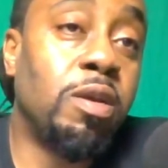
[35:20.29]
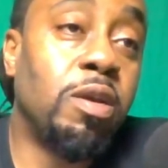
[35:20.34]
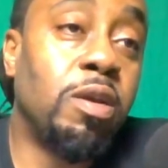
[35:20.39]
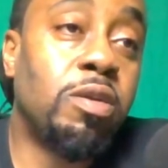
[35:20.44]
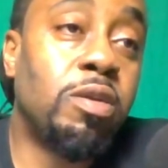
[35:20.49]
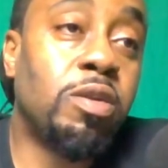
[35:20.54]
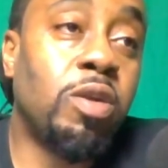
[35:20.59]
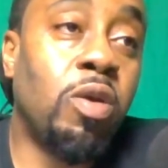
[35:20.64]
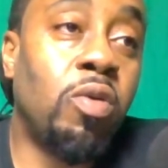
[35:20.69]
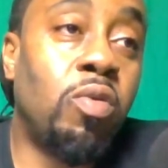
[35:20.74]

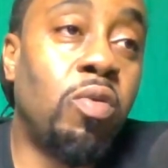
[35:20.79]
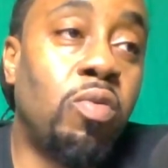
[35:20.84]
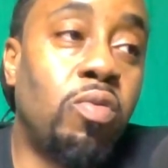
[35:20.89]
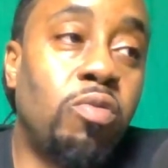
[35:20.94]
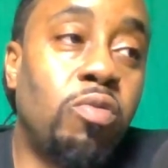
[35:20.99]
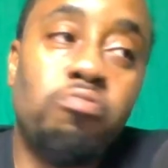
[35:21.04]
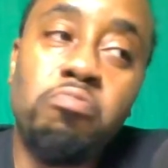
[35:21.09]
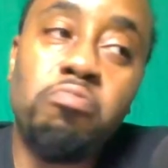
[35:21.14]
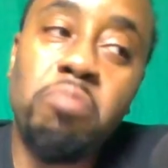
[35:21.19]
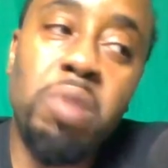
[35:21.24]
So
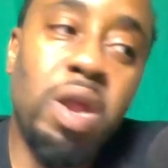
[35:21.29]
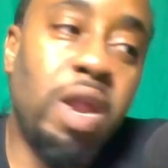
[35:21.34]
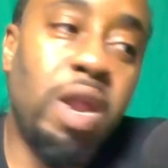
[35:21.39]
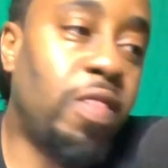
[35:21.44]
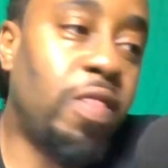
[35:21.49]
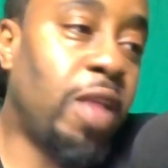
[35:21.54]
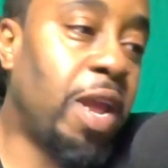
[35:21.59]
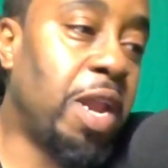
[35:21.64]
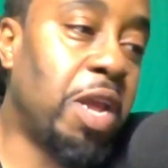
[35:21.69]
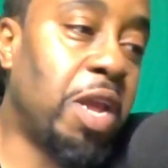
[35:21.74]

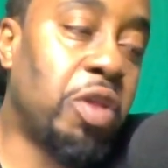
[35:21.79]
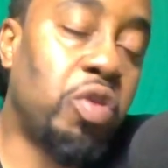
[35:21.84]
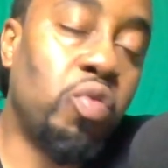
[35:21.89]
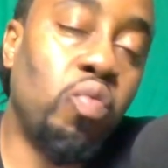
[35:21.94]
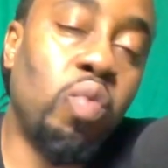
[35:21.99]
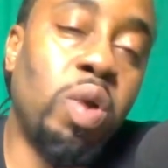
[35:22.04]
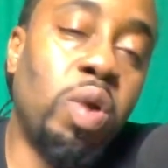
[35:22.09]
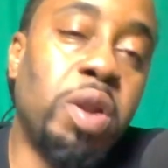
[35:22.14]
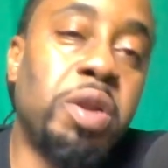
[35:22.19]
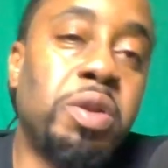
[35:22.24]
anything that you
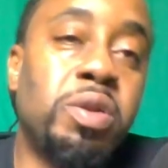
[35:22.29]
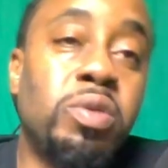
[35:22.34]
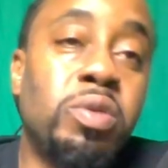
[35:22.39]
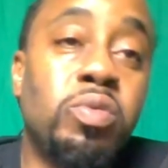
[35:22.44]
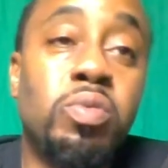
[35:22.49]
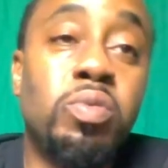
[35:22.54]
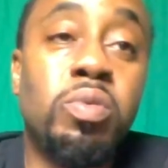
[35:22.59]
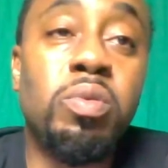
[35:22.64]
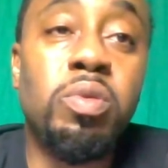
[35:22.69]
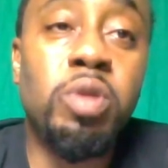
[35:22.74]
want to do,
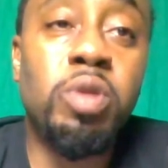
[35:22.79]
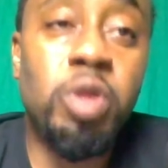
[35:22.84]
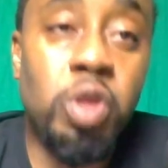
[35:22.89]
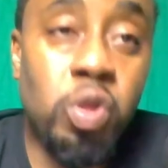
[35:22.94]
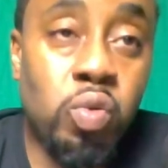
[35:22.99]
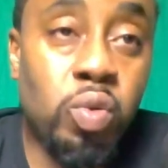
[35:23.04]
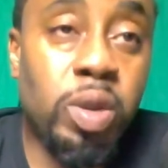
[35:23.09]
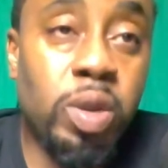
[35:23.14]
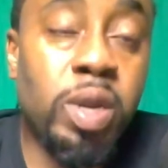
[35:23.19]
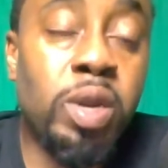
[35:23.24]

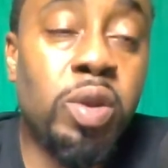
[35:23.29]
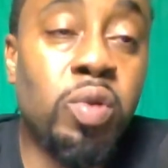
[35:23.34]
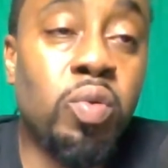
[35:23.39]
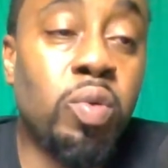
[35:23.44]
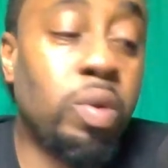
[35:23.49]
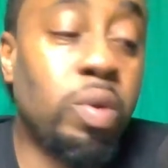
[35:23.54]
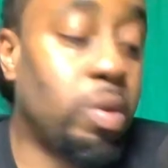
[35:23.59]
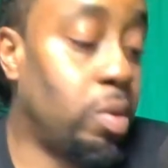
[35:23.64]
you can do it.